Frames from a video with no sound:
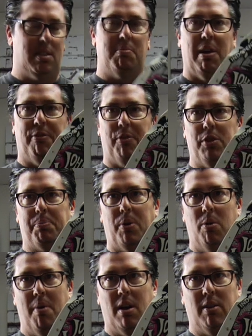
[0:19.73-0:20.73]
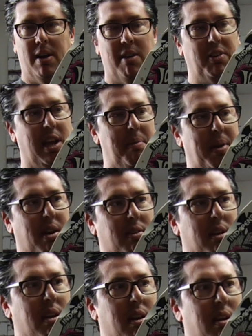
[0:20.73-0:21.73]
is my first pro model that ever came out.
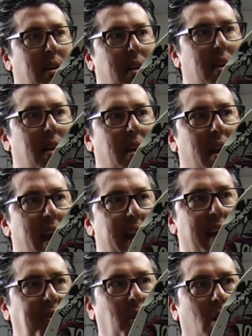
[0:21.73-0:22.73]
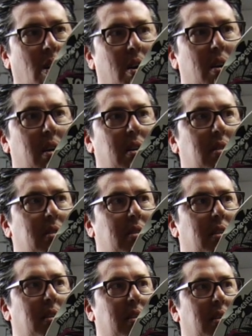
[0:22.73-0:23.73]
And after all
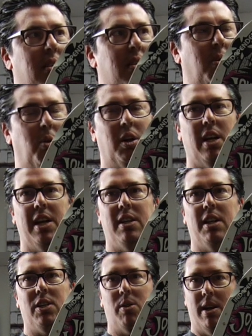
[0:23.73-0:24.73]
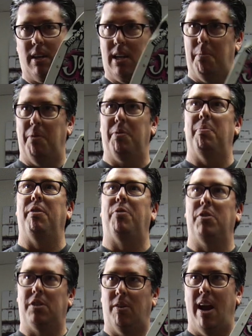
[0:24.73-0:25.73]
the work I did trying to come up with my
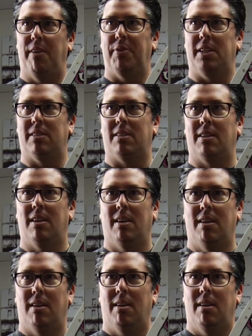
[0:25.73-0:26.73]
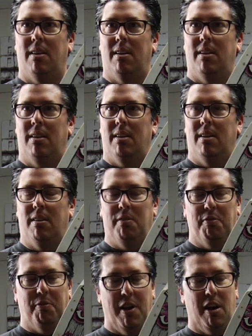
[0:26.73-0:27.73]
first graphics,
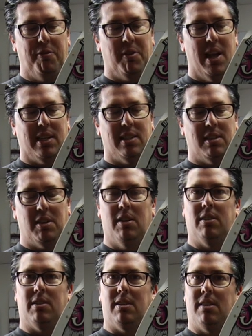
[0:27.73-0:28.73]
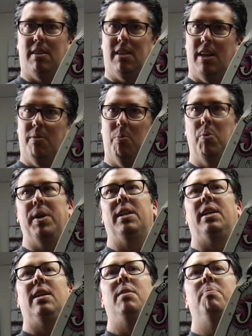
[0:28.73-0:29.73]
Variflex still didn't
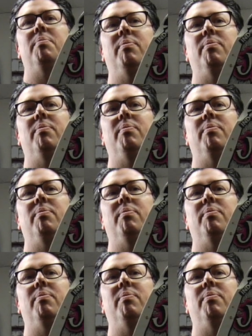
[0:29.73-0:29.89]
really